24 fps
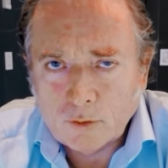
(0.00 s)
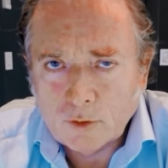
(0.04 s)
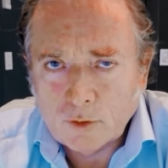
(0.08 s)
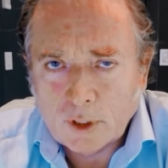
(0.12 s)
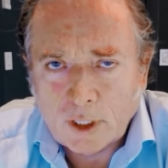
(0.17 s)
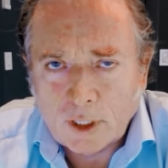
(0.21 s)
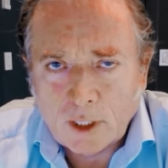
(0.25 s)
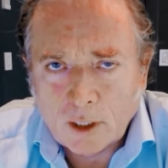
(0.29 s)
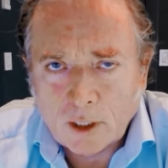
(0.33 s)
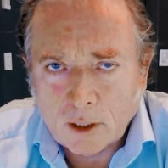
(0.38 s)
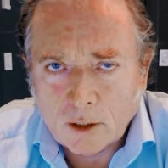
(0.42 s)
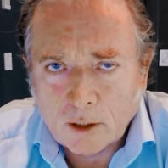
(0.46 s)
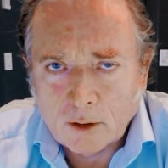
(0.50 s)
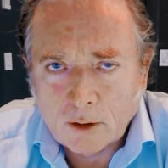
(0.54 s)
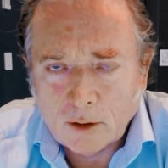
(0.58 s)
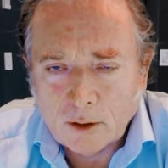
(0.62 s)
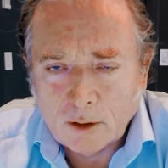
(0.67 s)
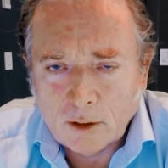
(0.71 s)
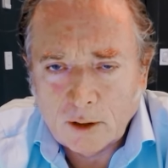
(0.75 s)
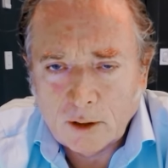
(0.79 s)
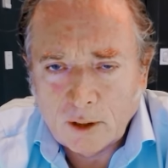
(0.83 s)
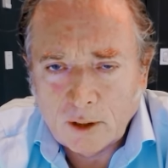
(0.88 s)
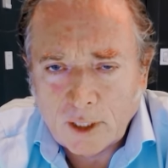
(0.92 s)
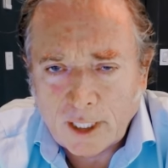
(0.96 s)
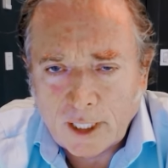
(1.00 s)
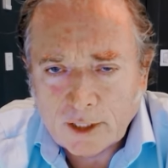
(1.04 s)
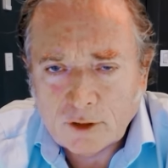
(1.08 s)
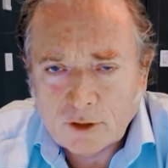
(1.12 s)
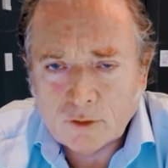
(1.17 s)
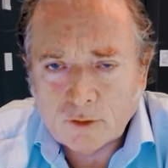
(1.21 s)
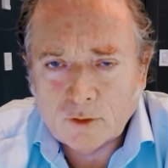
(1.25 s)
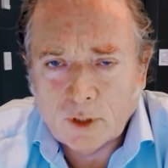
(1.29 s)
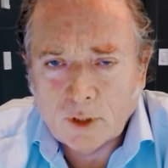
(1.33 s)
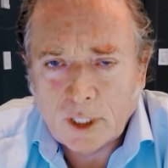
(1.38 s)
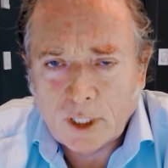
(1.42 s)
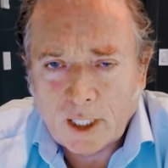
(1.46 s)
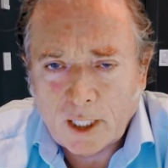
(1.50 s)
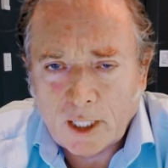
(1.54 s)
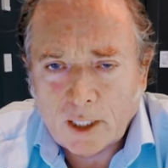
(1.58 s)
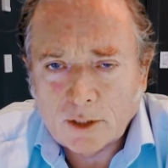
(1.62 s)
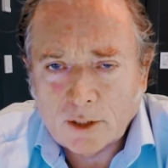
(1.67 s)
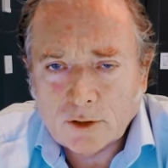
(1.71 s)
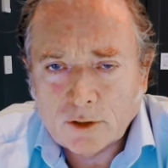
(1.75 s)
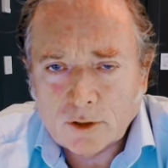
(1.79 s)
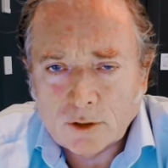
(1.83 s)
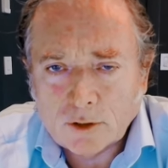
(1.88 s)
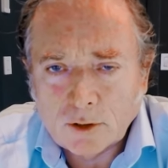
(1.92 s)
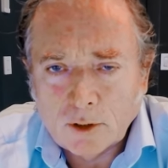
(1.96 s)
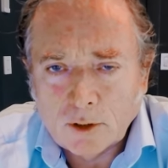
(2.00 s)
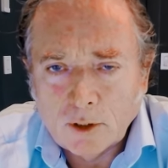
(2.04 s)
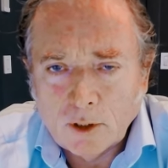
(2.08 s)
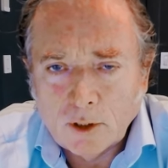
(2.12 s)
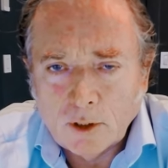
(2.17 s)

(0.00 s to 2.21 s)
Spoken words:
They are a natural hedge